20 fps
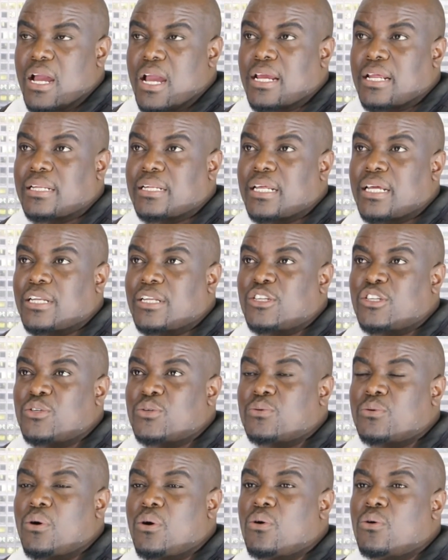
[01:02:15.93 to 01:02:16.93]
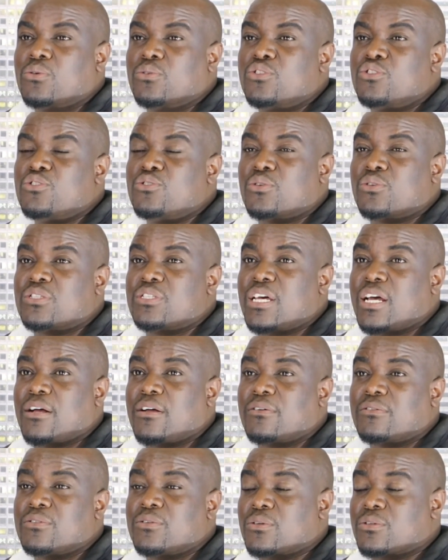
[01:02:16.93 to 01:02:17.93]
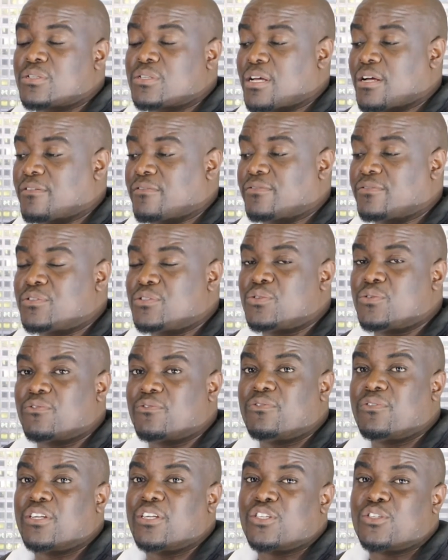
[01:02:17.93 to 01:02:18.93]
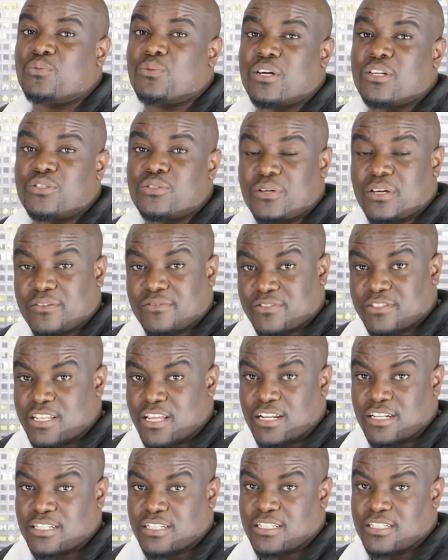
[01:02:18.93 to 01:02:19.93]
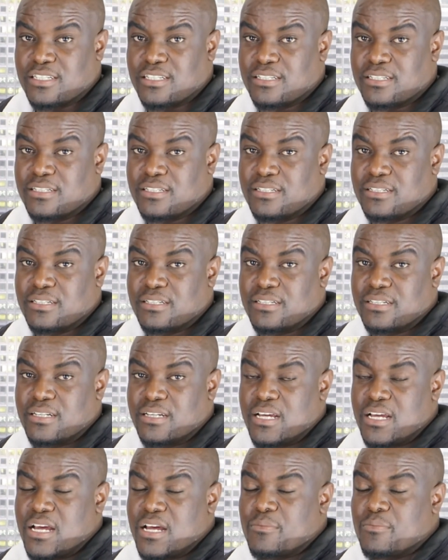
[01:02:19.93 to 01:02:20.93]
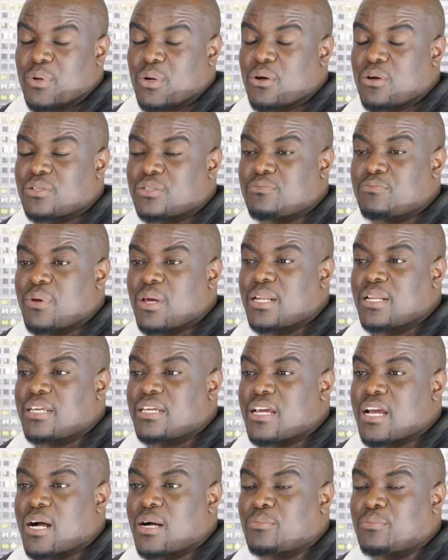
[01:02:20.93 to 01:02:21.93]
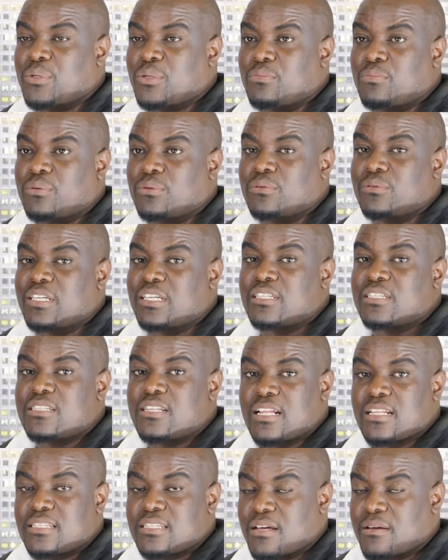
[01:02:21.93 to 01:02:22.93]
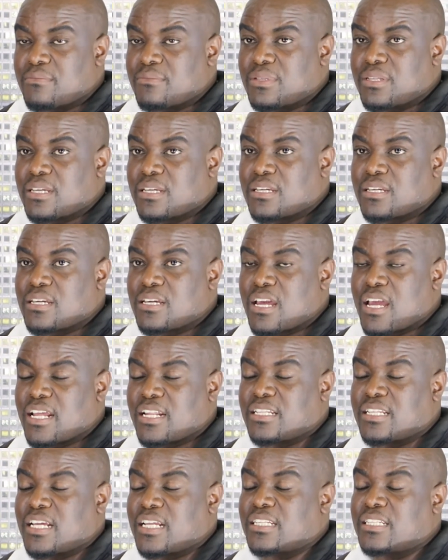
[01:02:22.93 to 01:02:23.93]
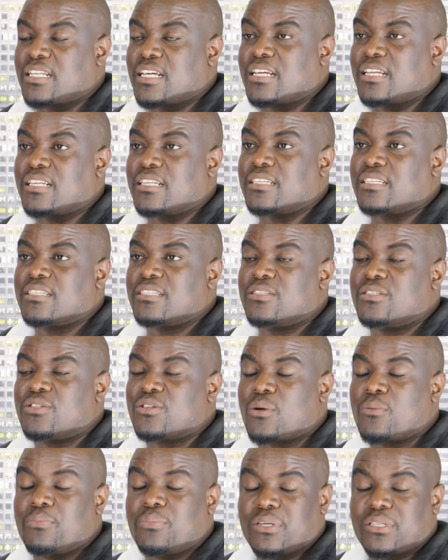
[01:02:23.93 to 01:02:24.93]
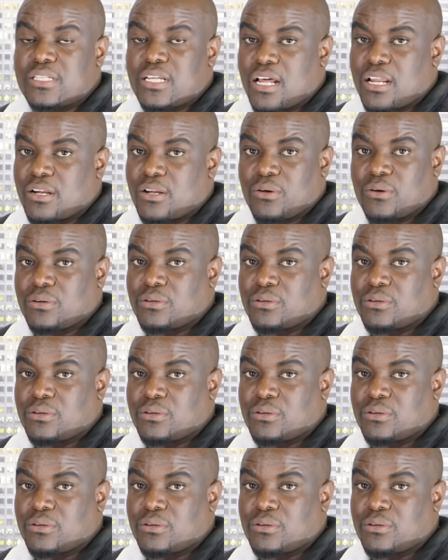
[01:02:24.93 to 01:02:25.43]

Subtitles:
And then you owe to yourself to finish what you have started. Because many young people, they start something and then they drop it down.